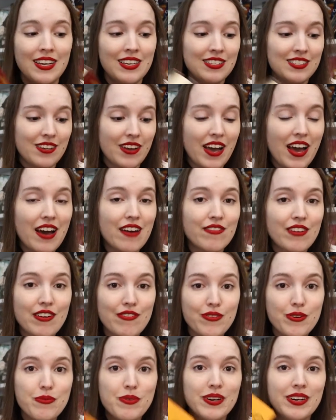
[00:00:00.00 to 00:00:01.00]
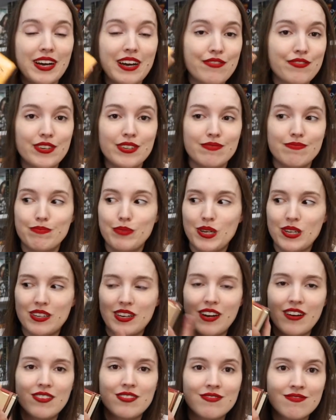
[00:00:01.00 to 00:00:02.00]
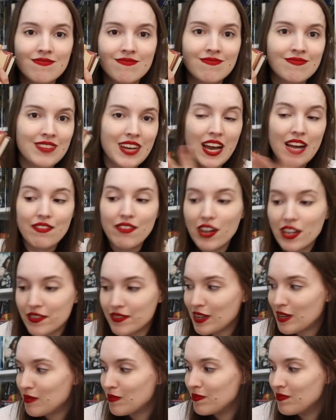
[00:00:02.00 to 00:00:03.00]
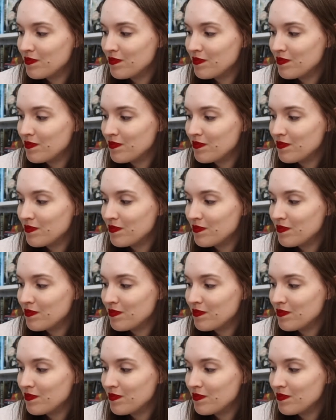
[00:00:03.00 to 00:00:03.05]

So I have every book now. I have all of them.